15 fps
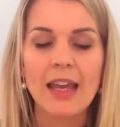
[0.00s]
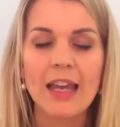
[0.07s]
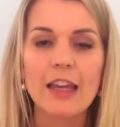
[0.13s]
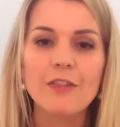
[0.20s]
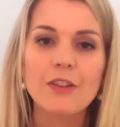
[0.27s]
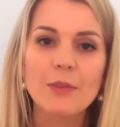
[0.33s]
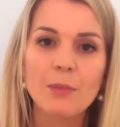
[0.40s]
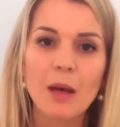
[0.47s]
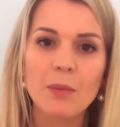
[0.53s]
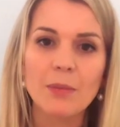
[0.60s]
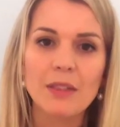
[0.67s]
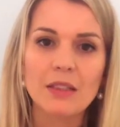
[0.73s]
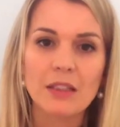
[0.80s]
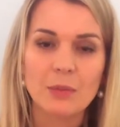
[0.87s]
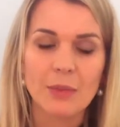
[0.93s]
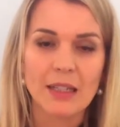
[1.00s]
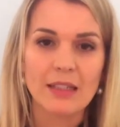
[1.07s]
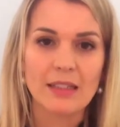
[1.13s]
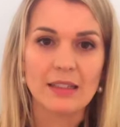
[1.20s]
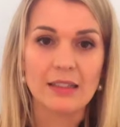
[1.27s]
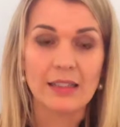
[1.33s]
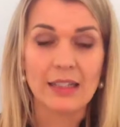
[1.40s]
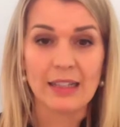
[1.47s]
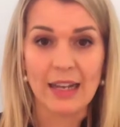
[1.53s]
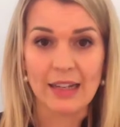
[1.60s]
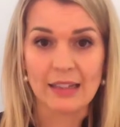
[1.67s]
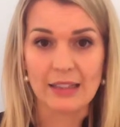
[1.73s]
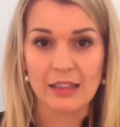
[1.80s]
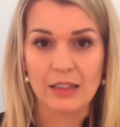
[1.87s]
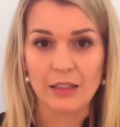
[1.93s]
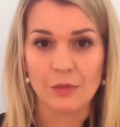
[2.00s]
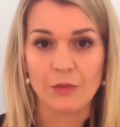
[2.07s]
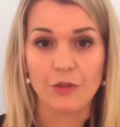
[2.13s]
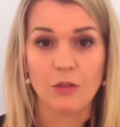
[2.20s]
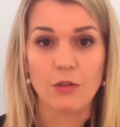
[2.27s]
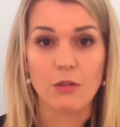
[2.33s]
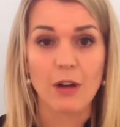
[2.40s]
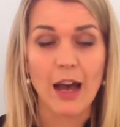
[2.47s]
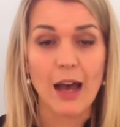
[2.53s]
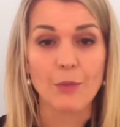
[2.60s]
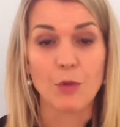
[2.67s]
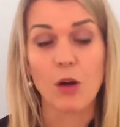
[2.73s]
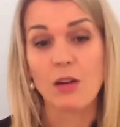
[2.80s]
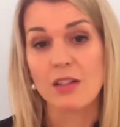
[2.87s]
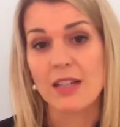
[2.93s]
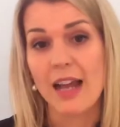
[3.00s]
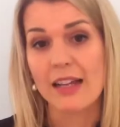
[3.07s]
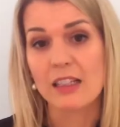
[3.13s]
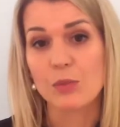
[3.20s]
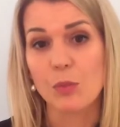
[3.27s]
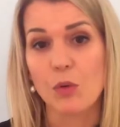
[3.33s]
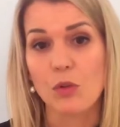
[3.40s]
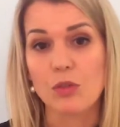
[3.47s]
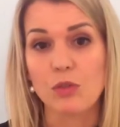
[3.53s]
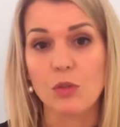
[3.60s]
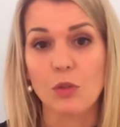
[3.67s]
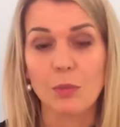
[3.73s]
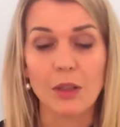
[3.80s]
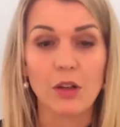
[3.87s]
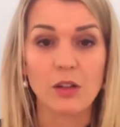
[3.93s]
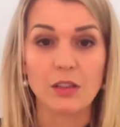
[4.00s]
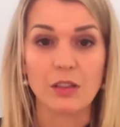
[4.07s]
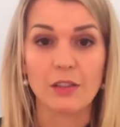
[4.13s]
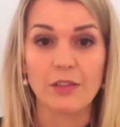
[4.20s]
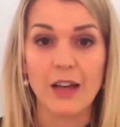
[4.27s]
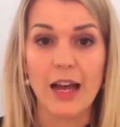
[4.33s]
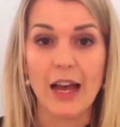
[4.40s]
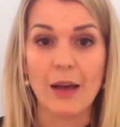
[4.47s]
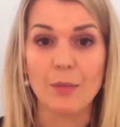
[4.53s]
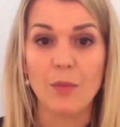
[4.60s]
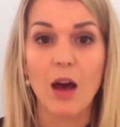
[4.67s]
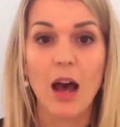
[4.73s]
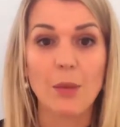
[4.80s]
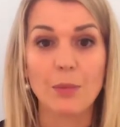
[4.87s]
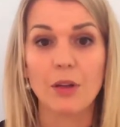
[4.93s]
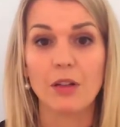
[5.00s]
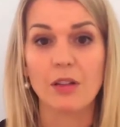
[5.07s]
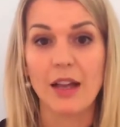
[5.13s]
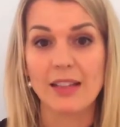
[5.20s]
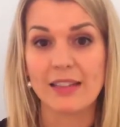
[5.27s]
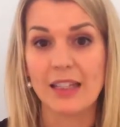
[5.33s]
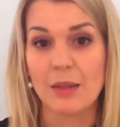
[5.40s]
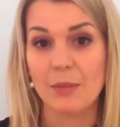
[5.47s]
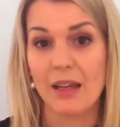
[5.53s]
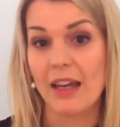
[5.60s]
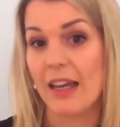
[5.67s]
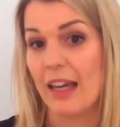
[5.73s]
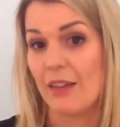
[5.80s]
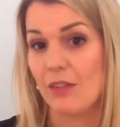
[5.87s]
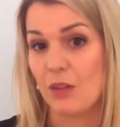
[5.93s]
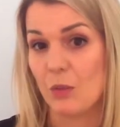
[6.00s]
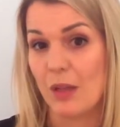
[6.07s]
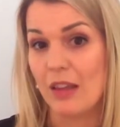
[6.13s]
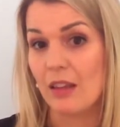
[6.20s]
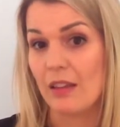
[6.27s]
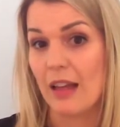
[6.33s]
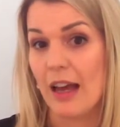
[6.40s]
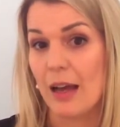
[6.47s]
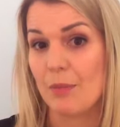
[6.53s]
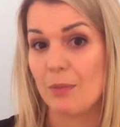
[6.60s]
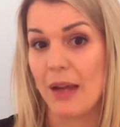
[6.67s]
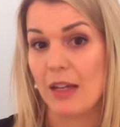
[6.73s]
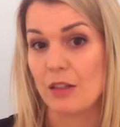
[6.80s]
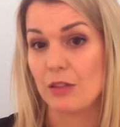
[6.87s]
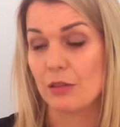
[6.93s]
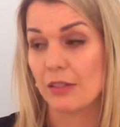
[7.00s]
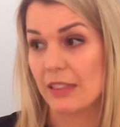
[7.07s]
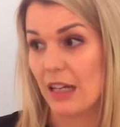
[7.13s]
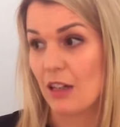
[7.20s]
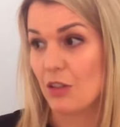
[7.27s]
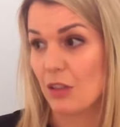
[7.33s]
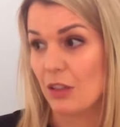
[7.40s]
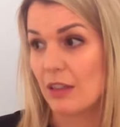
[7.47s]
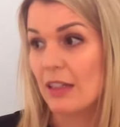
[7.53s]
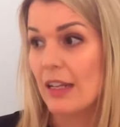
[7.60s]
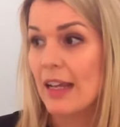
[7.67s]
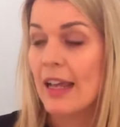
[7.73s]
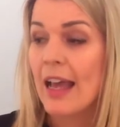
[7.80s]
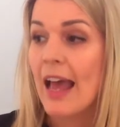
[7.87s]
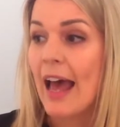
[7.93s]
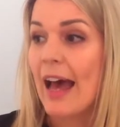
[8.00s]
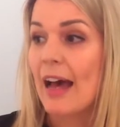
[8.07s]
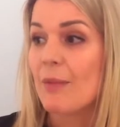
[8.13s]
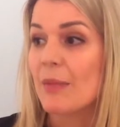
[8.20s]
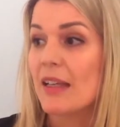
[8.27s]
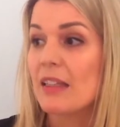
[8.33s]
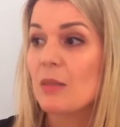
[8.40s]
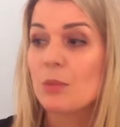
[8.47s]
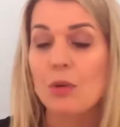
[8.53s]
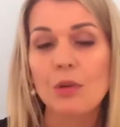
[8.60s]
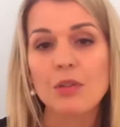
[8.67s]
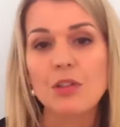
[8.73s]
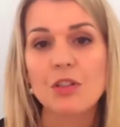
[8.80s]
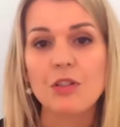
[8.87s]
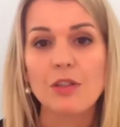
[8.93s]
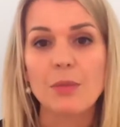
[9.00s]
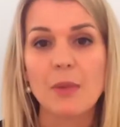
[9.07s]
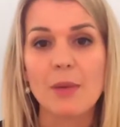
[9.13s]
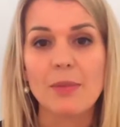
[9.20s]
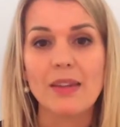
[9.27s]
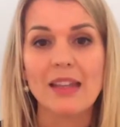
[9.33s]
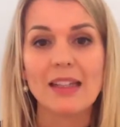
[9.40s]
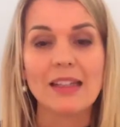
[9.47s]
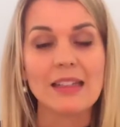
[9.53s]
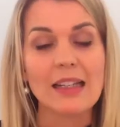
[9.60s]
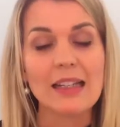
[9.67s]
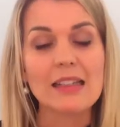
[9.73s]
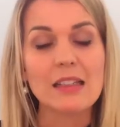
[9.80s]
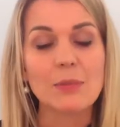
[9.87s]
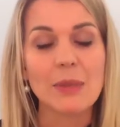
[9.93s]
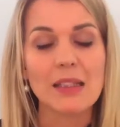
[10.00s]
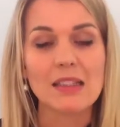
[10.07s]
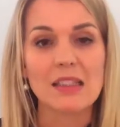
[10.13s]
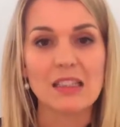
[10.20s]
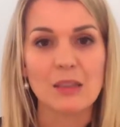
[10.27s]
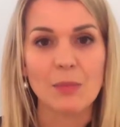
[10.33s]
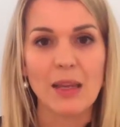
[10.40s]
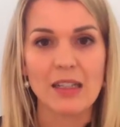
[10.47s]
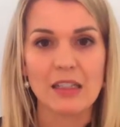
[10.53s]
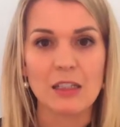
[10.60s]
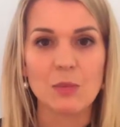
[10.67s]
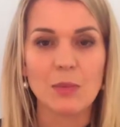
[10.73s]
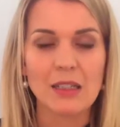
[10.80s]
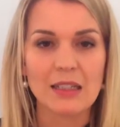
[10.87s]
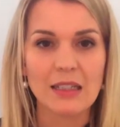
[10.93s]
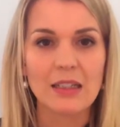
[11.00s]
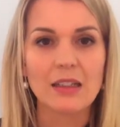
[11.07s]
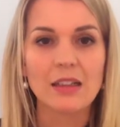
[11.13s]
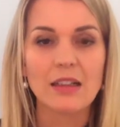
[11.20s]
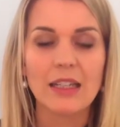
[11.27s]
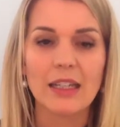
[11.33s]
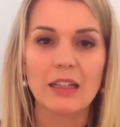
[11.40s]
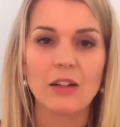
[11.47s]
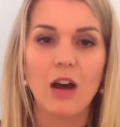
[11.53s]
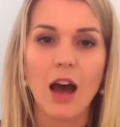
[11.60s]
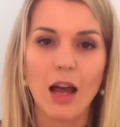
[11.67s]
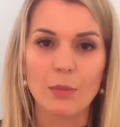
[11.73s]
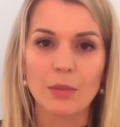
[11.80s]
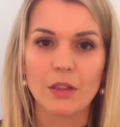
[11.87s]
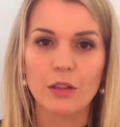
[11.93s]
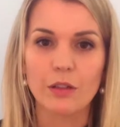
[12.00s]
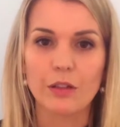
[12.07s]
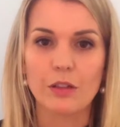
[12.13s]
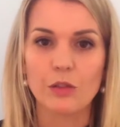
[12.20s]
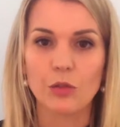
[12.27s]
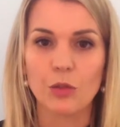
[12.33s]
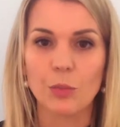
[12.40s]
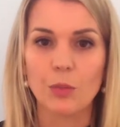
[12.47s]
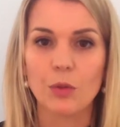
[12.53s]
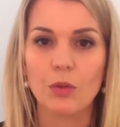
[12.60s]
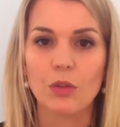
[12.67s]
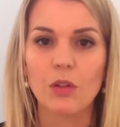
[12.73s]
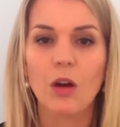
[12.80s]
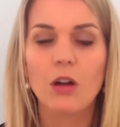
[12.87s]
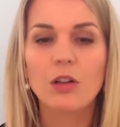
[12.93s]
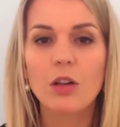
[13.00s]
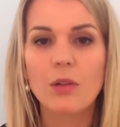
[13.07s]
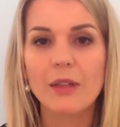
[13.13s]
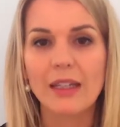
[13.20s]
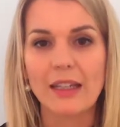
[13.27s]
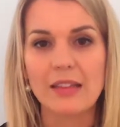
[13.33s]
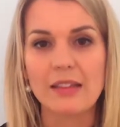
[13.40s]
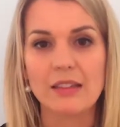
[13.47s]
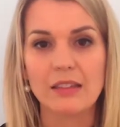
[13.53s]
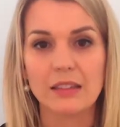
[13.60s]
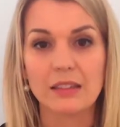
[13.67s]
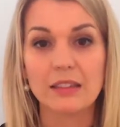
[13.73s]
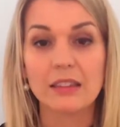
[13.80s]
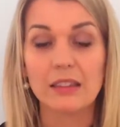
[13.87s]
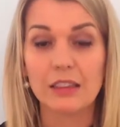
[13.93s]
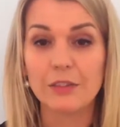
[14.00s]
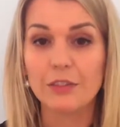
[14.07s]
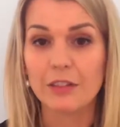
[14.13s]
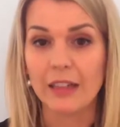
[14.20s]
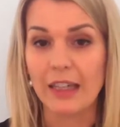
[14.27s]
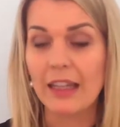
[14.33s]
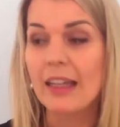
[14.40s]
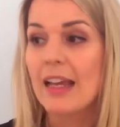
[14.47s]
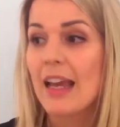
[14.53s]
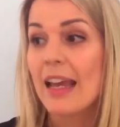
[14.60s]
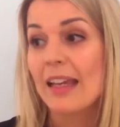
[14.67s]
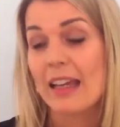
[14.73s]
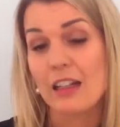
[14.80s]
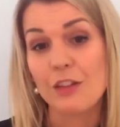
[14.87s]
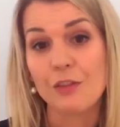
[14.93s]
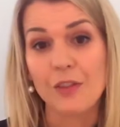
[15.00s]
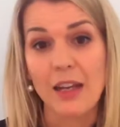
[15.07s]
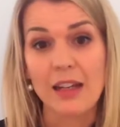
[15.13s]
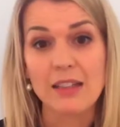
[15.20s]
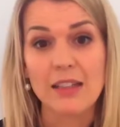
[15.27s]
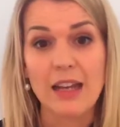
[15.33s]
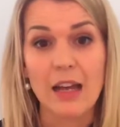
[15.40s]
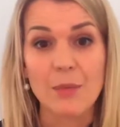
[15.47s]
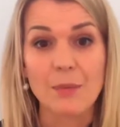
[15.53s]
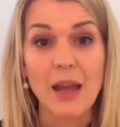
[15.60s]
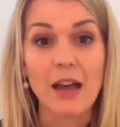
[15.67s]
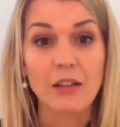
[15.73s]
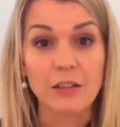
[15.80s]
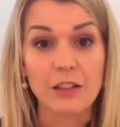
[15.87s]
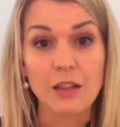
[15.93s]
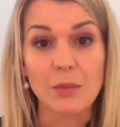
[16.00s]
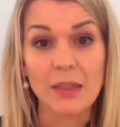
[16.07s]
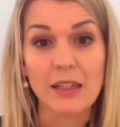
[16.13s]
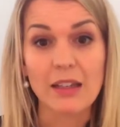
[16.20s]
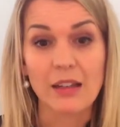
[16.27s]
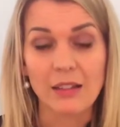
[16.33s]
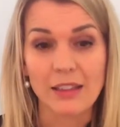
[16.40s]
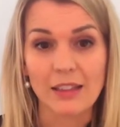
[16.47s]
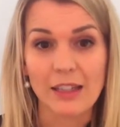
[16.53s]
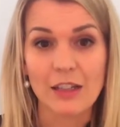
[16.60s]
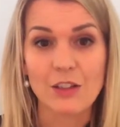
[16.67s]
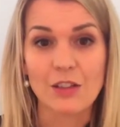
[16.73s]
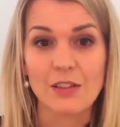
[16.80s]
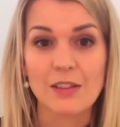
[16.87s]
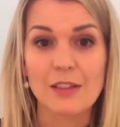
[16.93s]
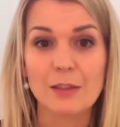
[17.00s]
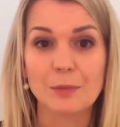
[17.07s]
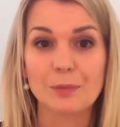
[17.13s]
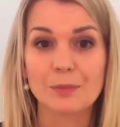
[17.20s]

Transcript: If a pump is to be disconnected for contact sports or because of hypoglycemia, even with basal reduction, it's important to remember that it needs to be suspended, particularly in hybrid closed loop, or the ongoing insulin delivery can affect algorithmic calculations.